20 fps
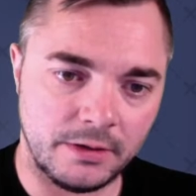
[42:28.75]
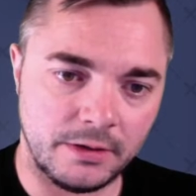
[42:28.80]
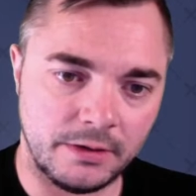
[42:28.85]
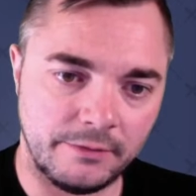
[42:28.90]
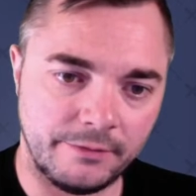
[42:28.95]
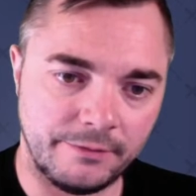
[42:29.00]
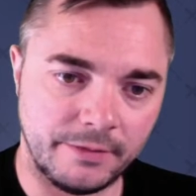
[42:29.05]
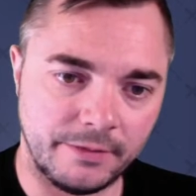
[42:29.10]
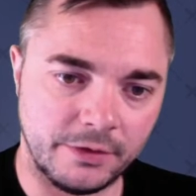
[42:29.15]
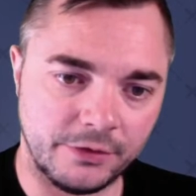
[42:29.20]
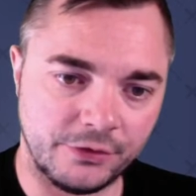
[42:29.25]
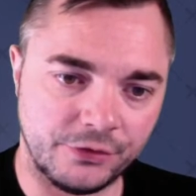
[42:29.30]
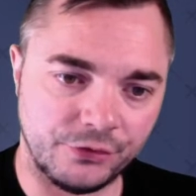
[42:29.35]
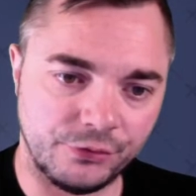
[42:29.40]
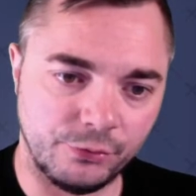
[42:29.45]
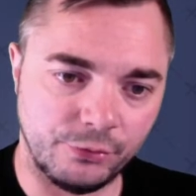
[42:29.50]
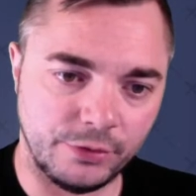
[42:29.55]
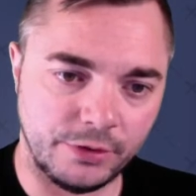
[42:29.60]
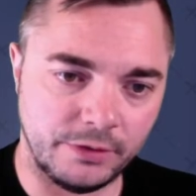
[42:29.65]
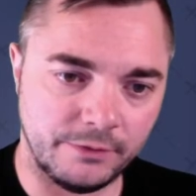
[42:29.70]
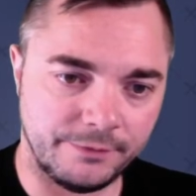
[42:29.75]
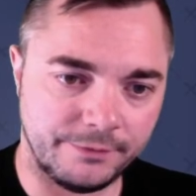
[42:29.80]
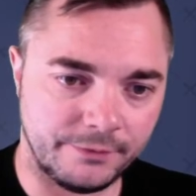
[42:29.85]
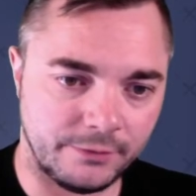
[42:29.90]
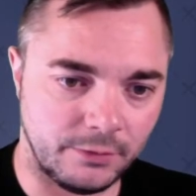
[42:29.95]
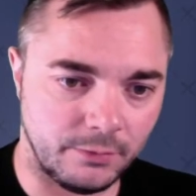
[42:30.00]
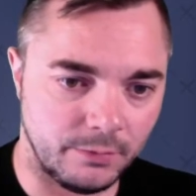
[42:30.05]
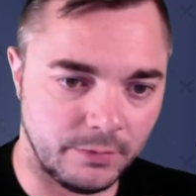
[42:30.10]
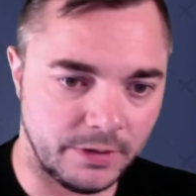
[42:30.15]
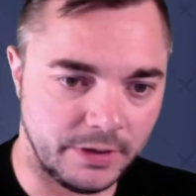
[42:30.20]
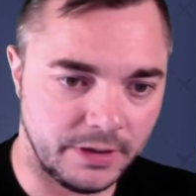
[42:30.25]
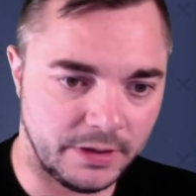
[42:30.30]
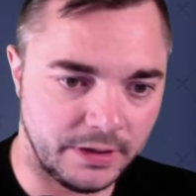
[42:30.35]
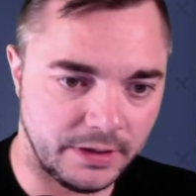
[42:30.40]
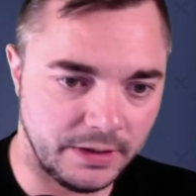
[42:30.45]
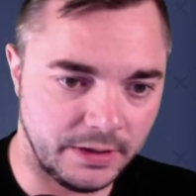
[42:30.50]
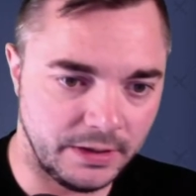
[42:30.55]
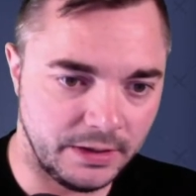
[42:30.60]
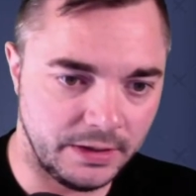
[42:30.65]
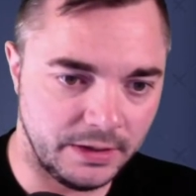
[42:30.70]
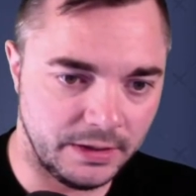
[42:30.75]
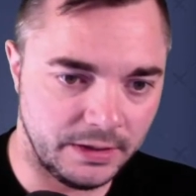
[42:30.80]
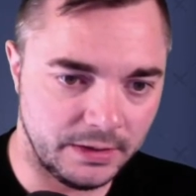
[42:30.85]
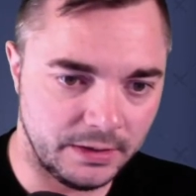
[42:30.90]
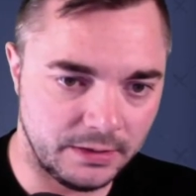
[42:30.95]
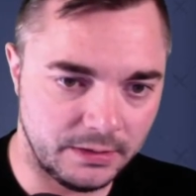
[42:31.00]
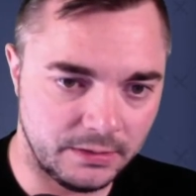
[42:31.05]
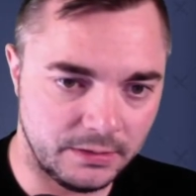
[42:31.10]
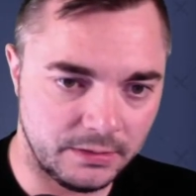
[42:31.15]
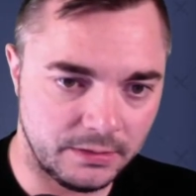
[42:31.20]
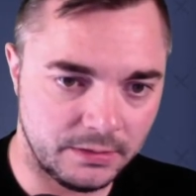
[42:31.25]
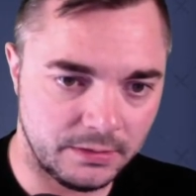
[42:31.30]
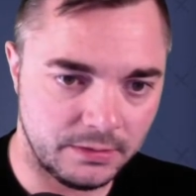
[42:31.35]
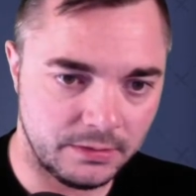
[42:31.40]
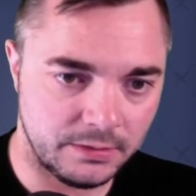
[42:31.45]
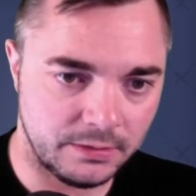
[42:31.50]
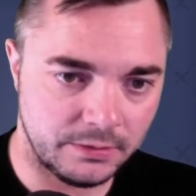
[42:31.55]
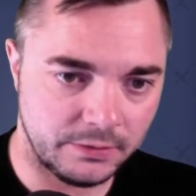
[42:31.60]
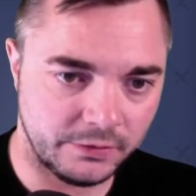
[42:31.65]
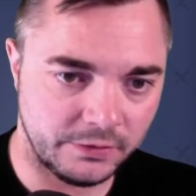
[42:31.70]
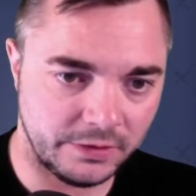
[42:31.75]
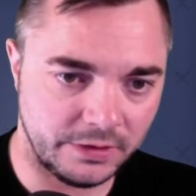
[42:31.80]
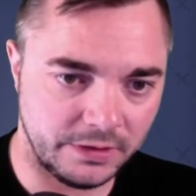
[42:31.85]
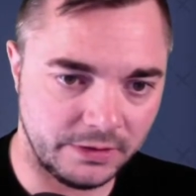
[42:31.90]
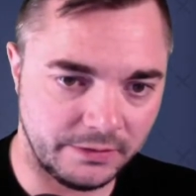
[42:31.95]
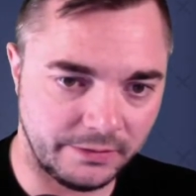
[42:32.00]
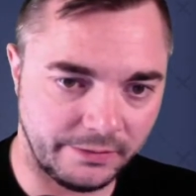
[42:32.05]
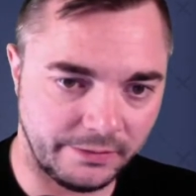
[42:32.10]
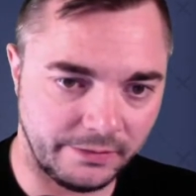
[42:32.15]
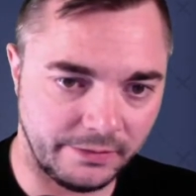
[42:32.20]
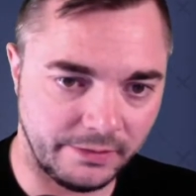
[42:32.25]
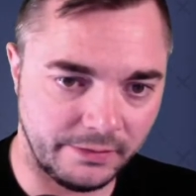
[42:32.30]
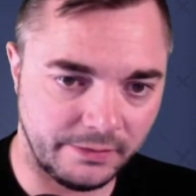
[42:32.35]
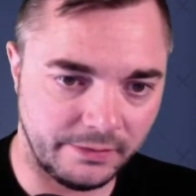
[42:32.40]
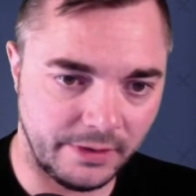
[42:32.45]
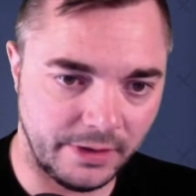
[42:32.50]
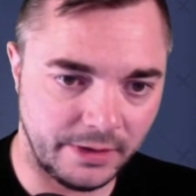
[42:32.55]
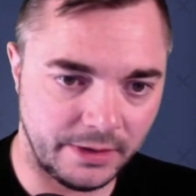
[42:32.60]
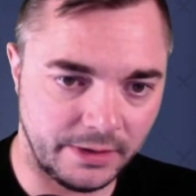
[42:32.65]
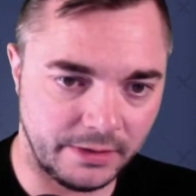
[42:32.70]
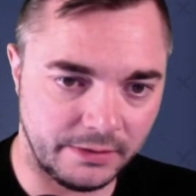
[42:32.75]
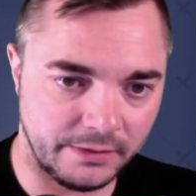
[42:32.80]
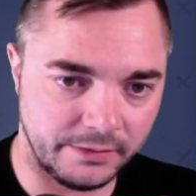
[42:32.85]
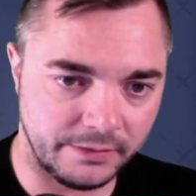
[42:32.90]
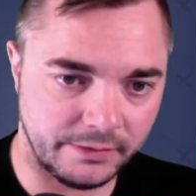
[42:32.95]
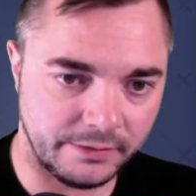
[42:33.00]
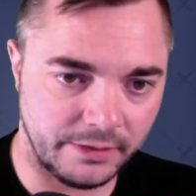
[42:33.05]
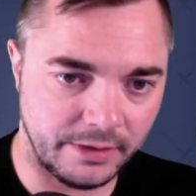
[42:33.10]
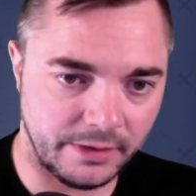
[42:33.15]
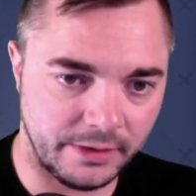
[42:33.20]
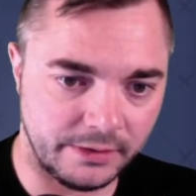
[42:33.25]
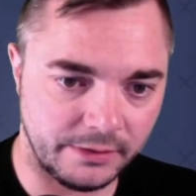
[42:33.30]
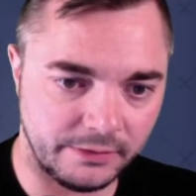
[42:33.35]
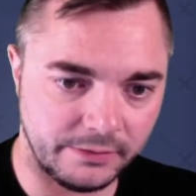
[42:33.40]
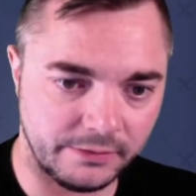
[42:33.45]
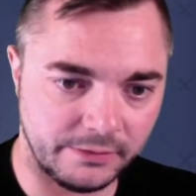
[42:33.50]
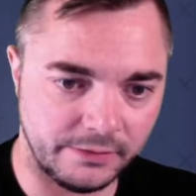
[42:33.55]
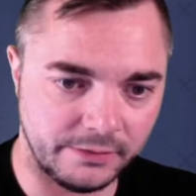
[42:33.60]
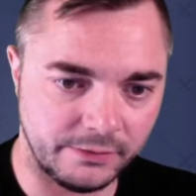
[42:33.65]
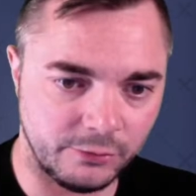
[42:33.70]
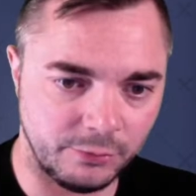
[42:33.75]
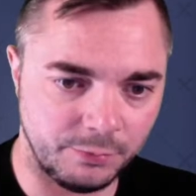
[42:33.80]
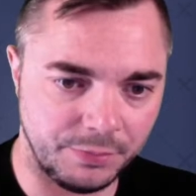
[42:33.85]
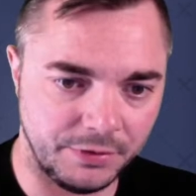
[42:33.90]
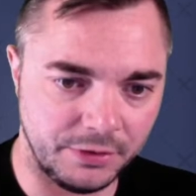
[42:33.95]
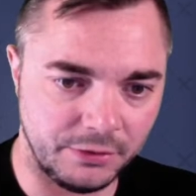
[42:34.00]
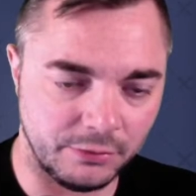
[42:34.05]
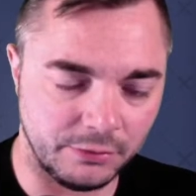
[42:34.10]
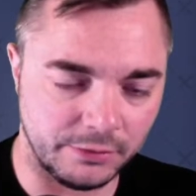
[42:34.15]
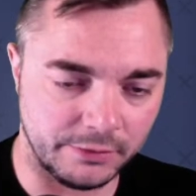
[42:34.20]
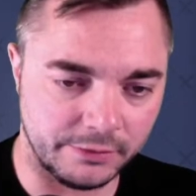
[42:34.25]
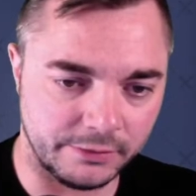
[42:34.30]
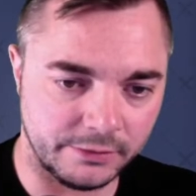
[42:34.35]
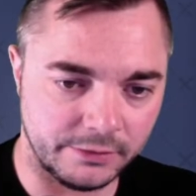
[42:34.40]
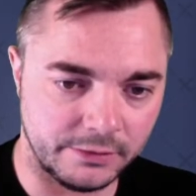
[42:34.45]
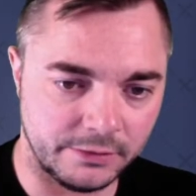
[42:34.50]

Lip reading: If we are shooting from here, she hits this guy and this guy. This could be good.